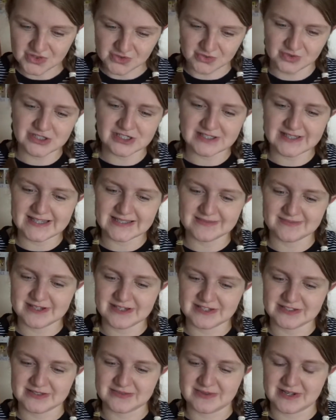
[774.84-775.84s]
Which leads me
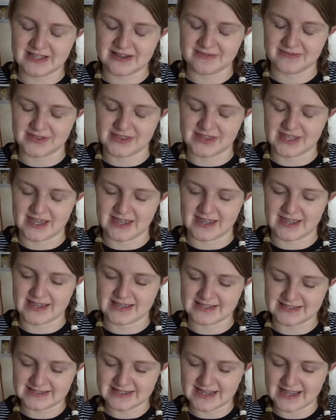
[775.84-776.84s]
on to my another thing,
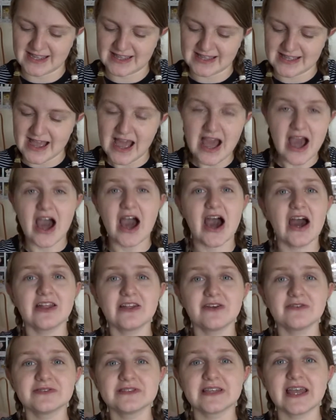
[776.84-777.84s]
is that I
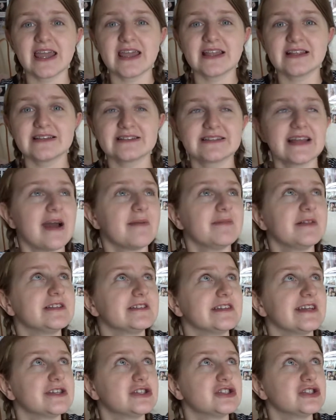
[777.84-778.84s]
don't take the
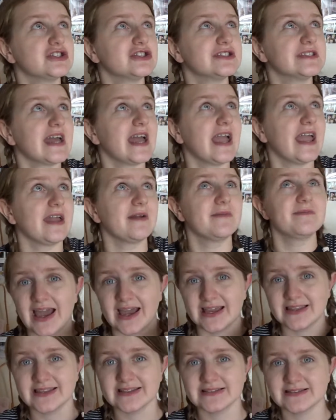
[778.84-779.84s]
tablets I should take,
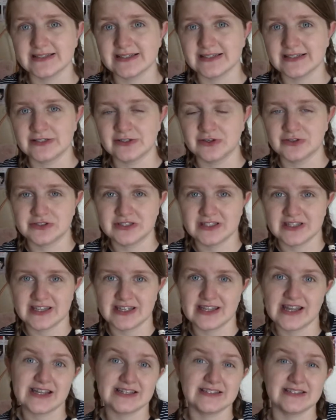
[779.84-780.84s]
and that's leading on to the
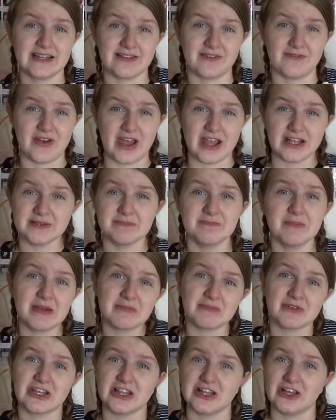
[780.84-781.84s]
next side effect,
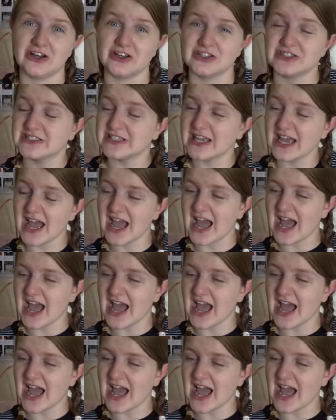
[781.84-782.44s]
memory loss.